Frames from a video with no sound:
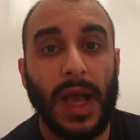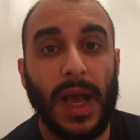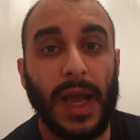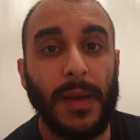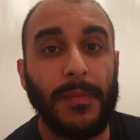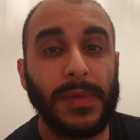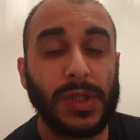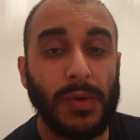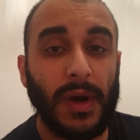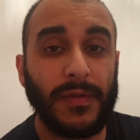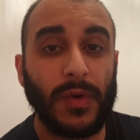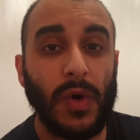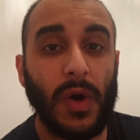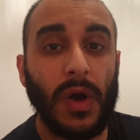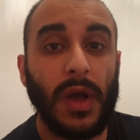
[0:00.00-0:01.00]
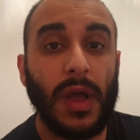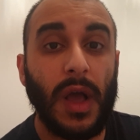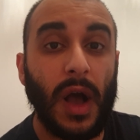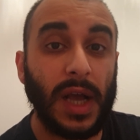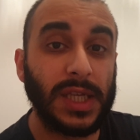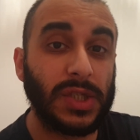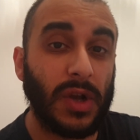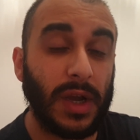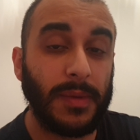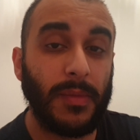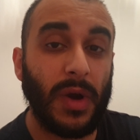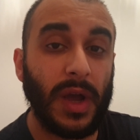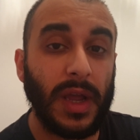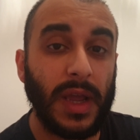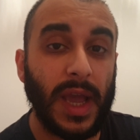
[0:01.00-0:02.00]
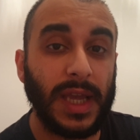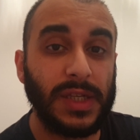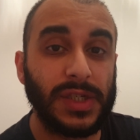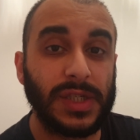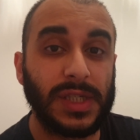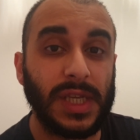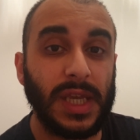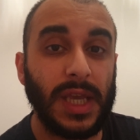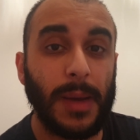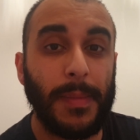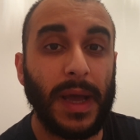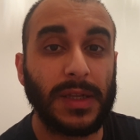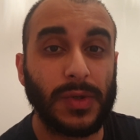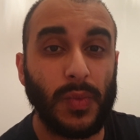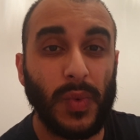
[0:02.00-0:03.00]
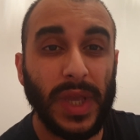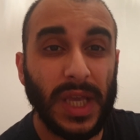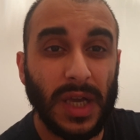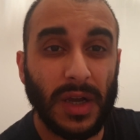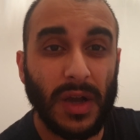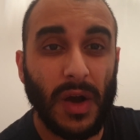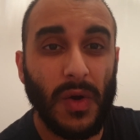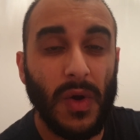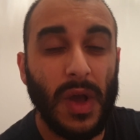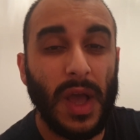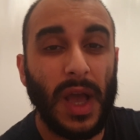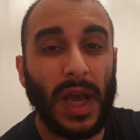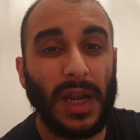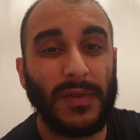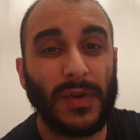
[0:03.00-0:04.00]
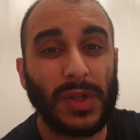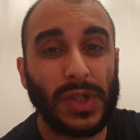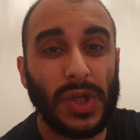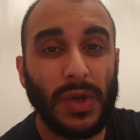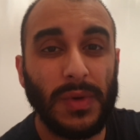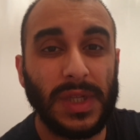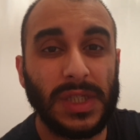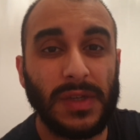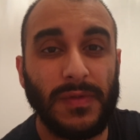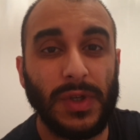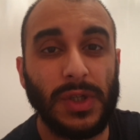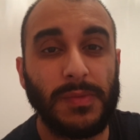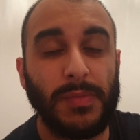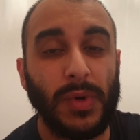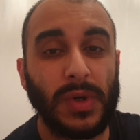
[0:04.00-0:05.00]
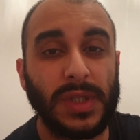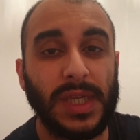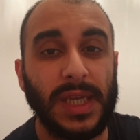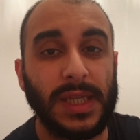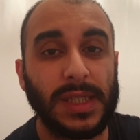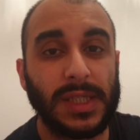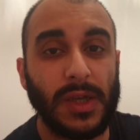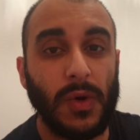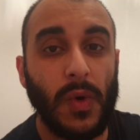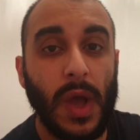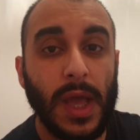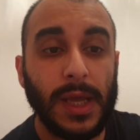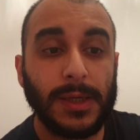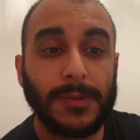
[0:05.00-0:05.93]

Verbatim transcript: Um, so I've got I started my agency about a week ago and I've got two interviews booked in. So